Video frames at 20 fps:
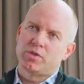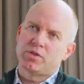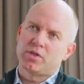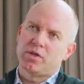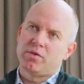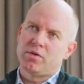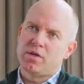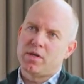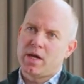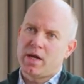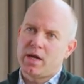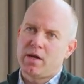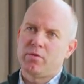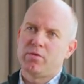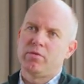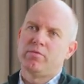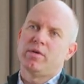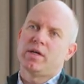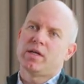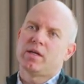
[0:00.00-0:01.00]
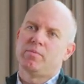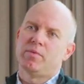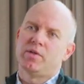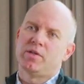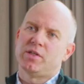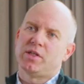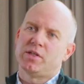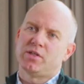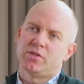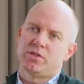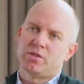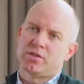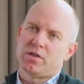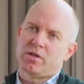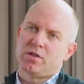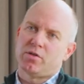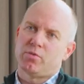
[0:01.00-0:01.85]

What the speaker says: So now the recommendations are